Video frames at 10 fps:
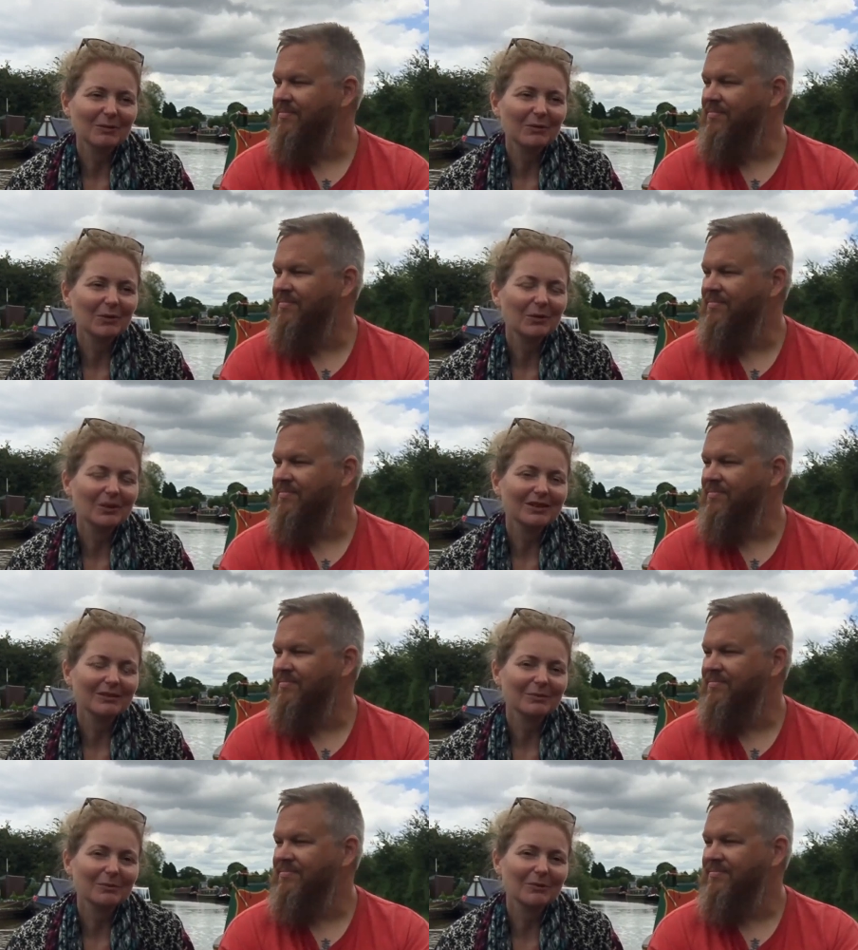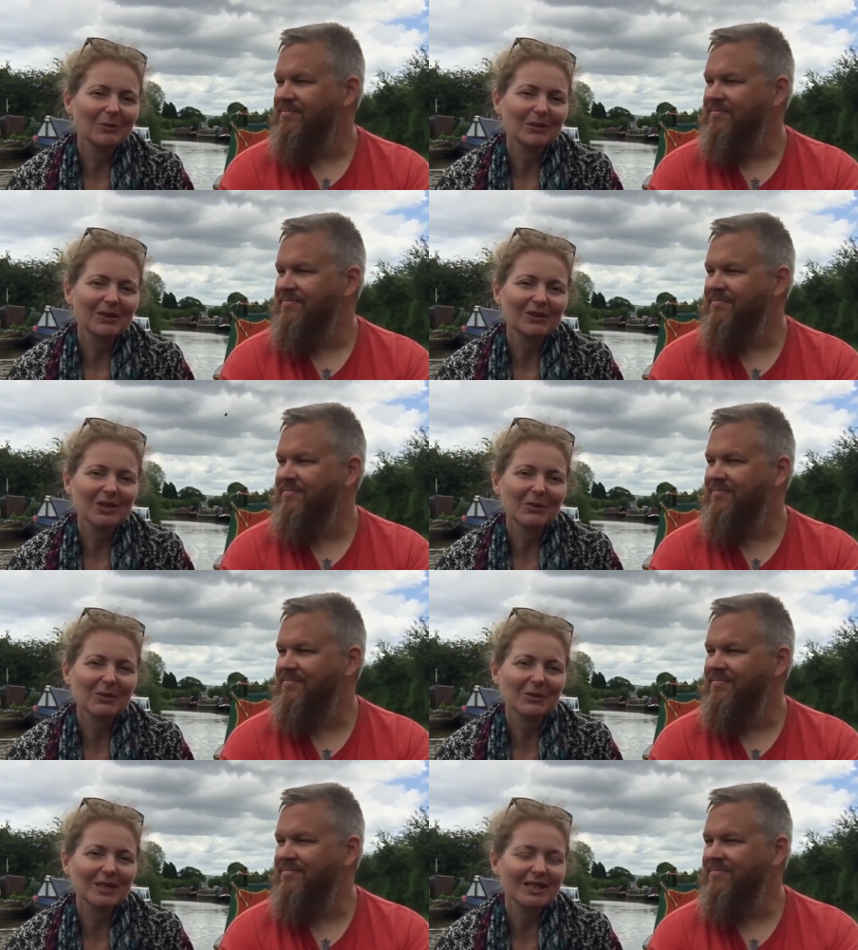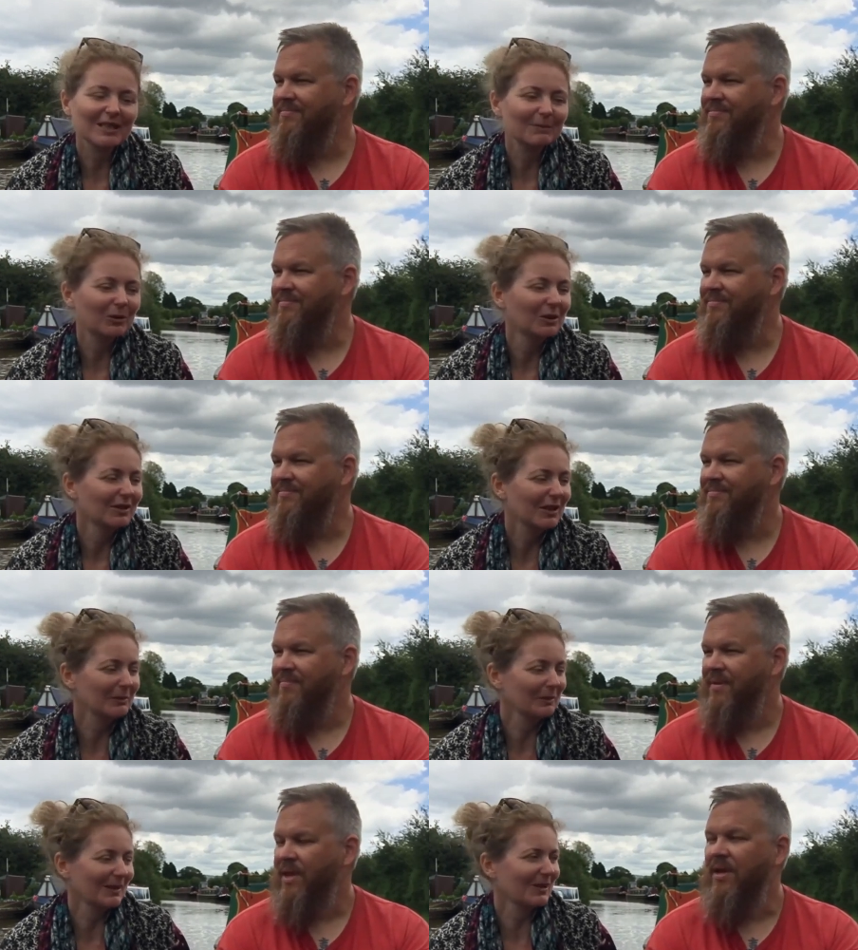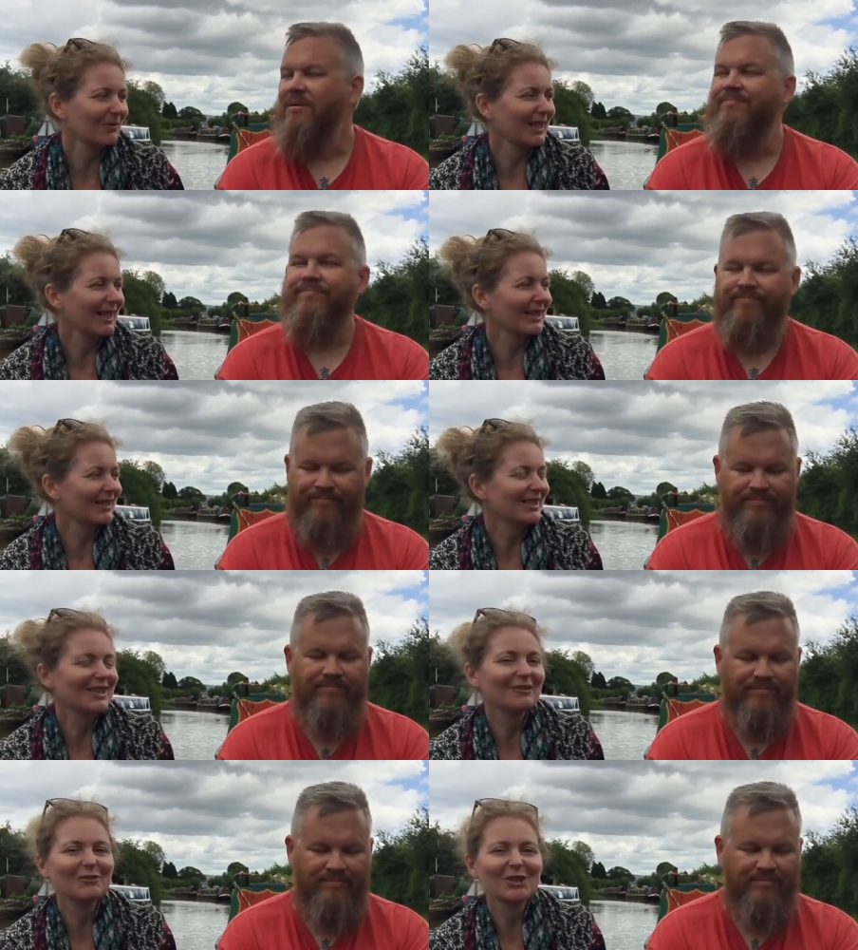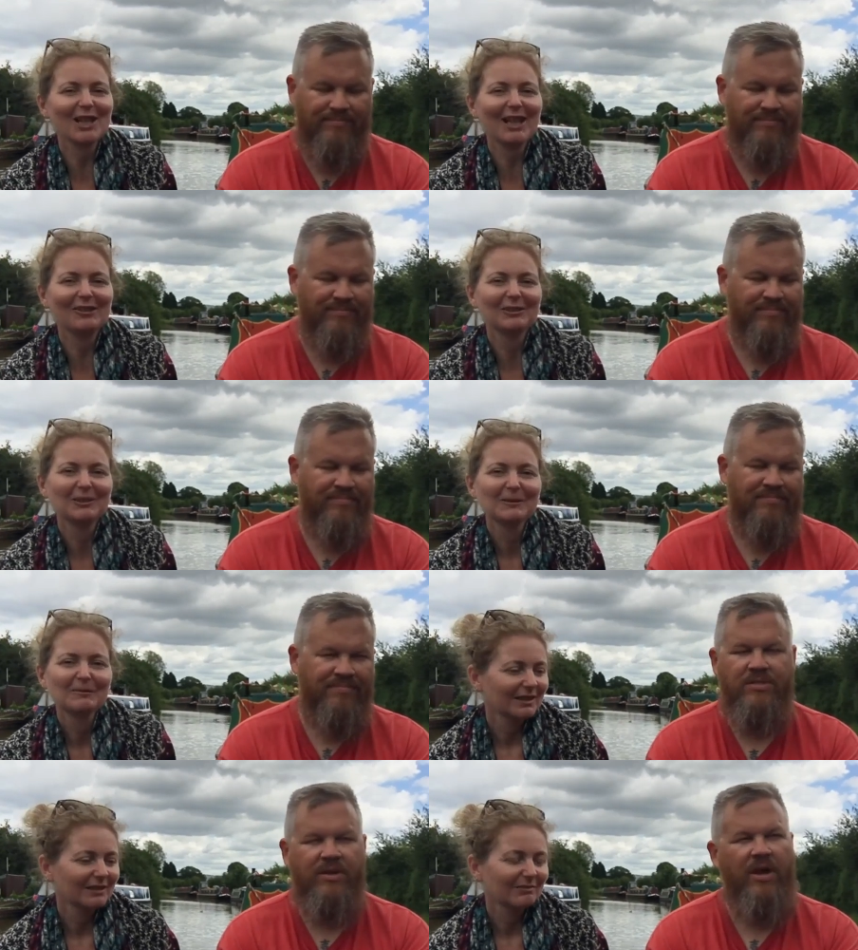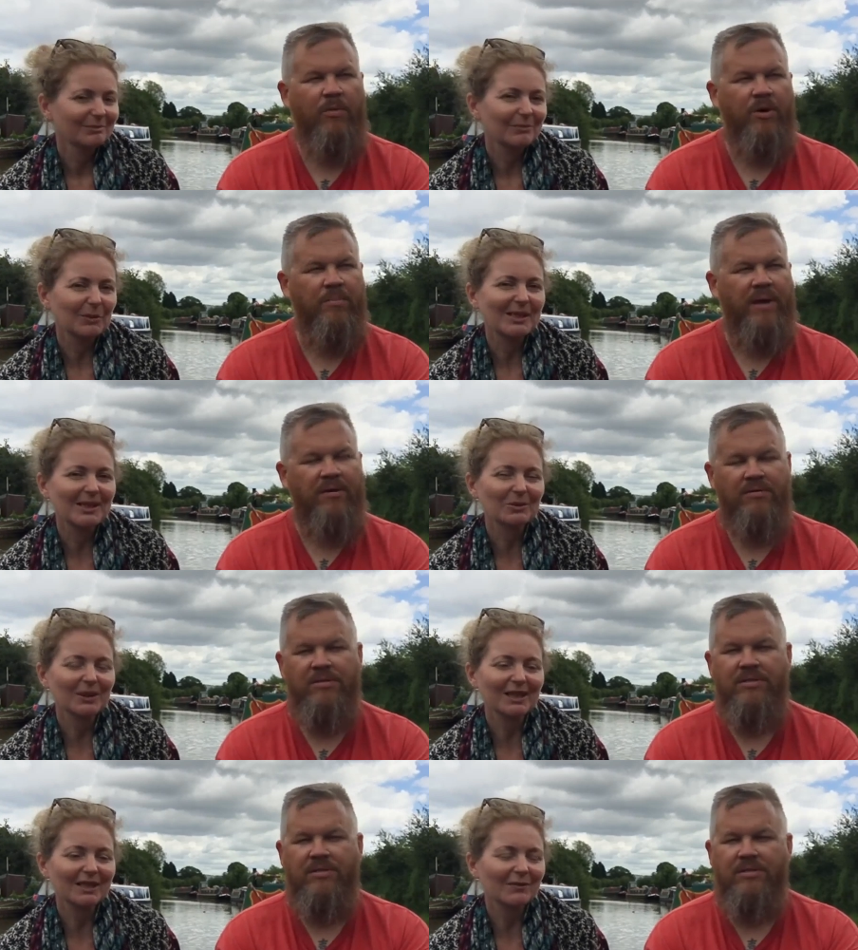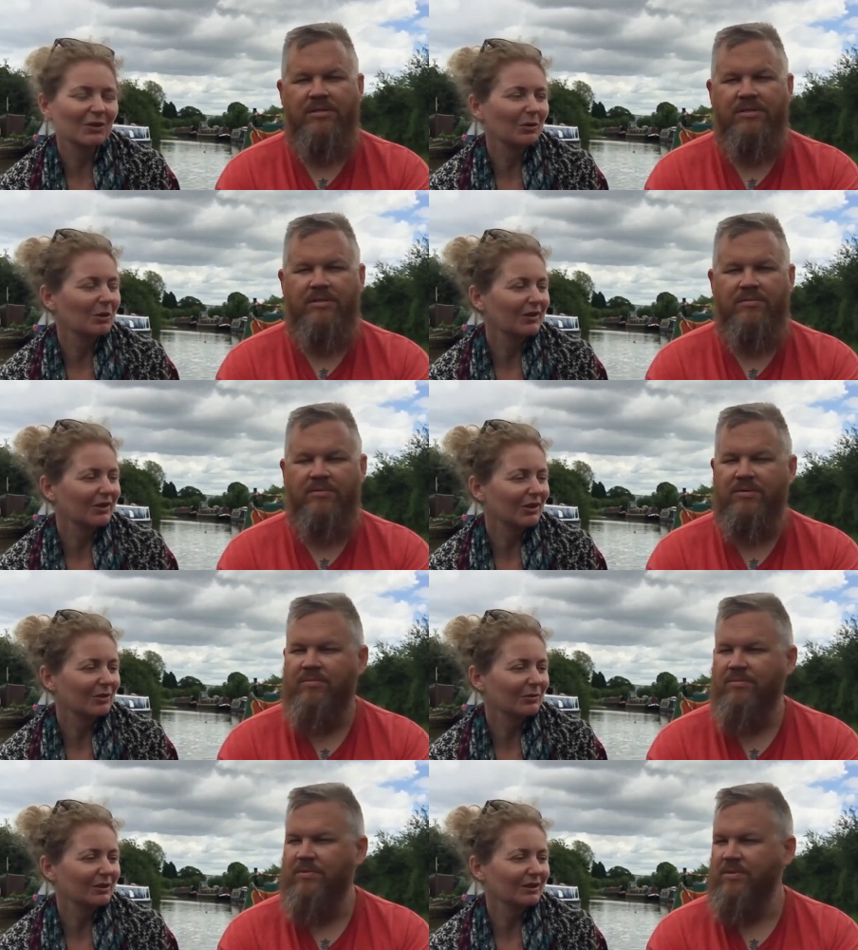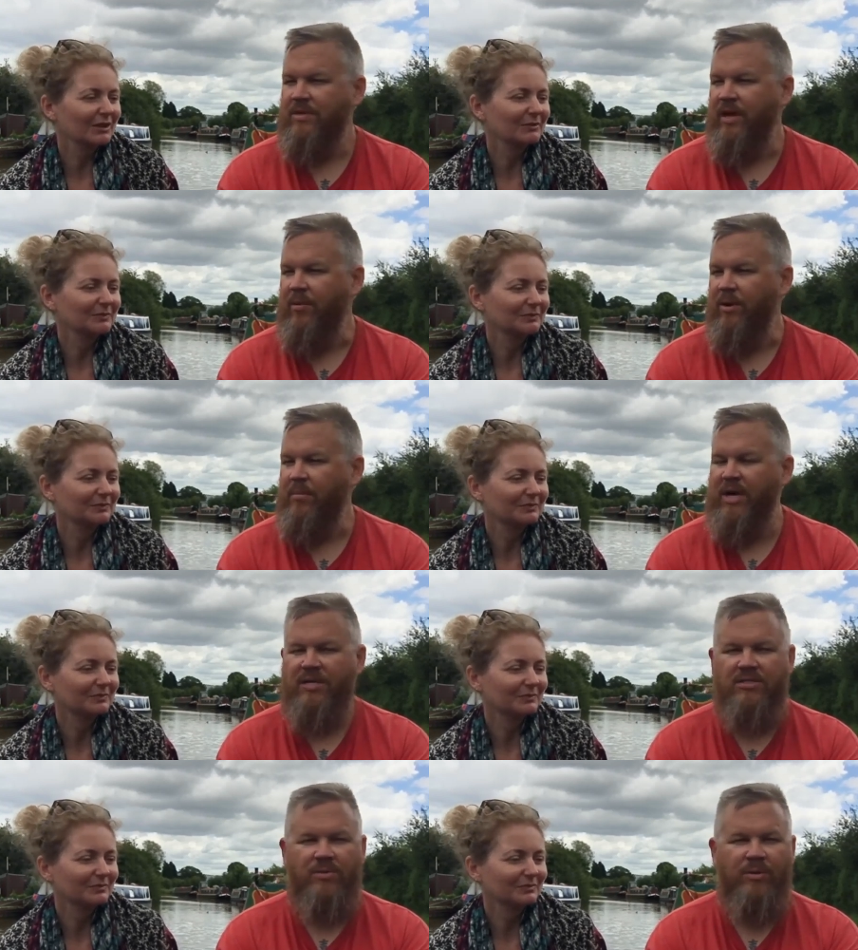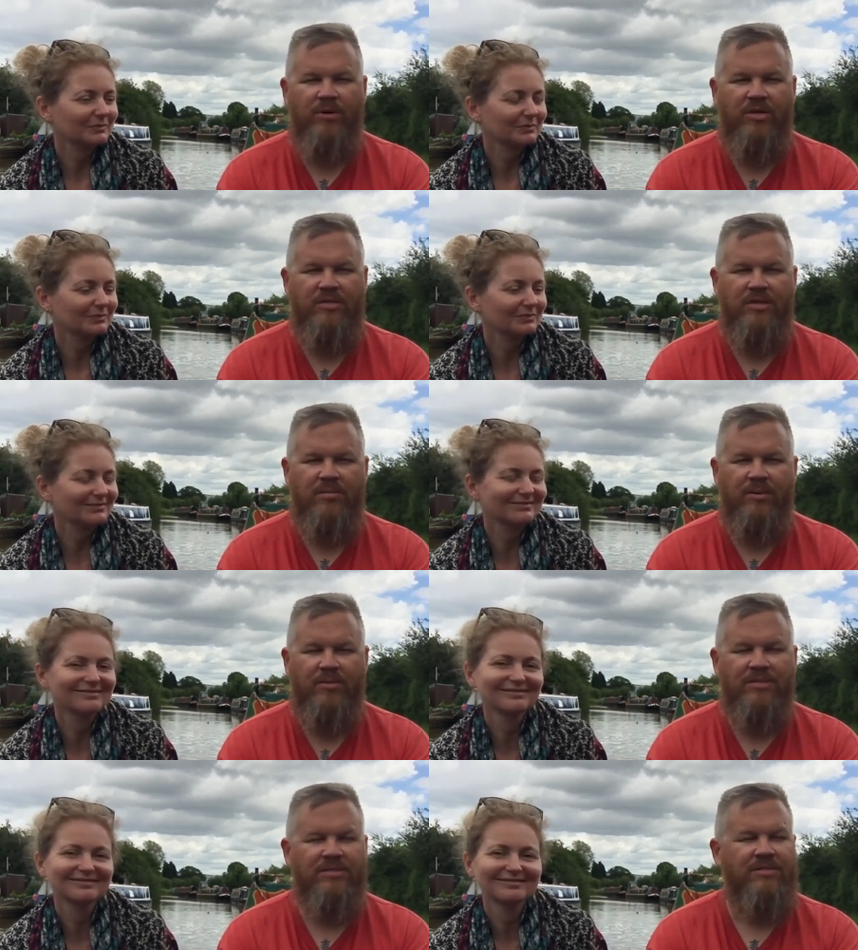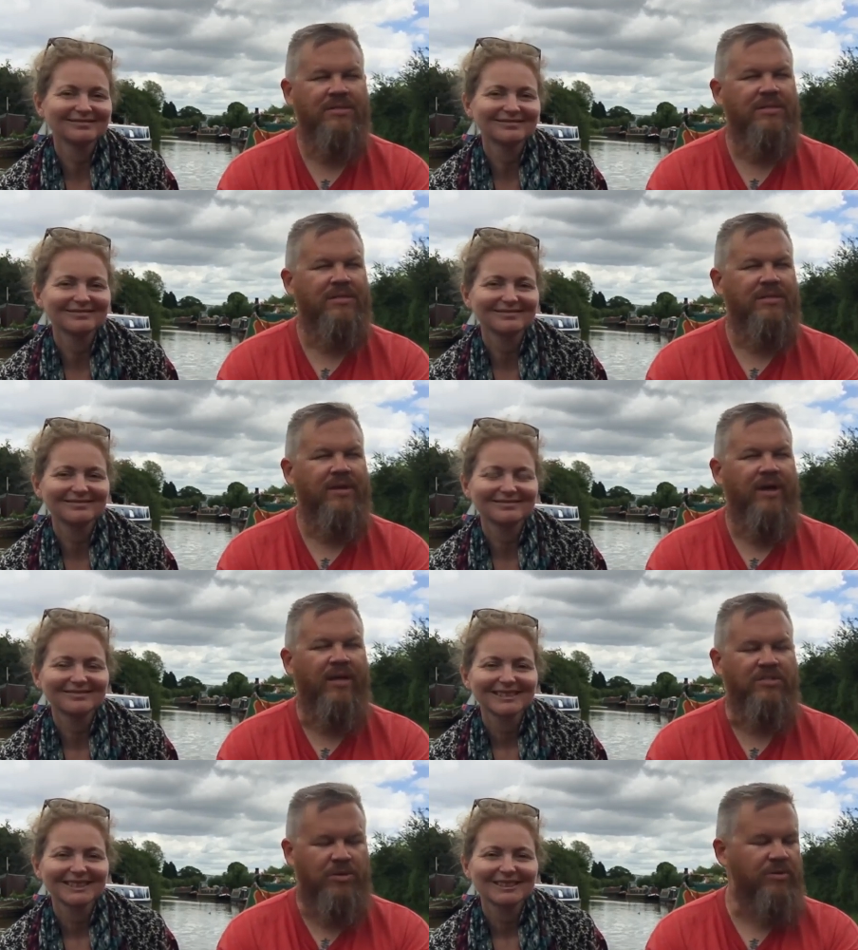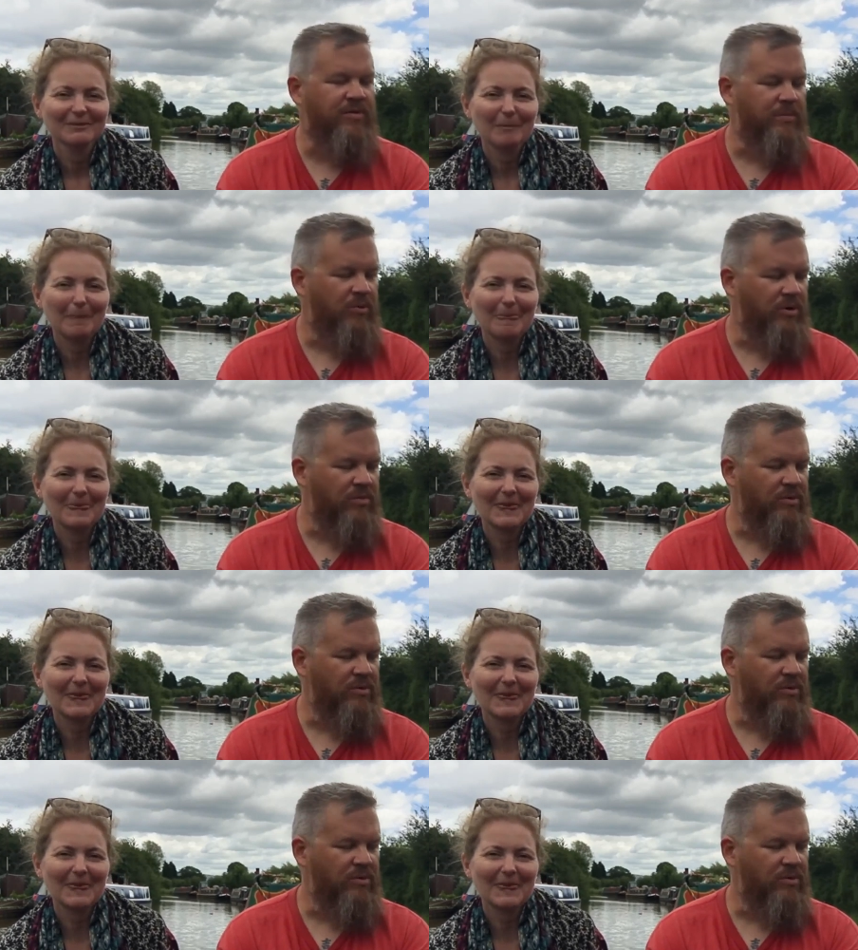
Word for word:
Speaker 1: before one of the locks, we saw a tennis ball, so we went to great lengths to fish it out.
Speaker 2: So now
Speaker 1: we're still -2 orange good ones.
Speaker 2: Yeah, we're at -3 balls at the moment, and 2 of the important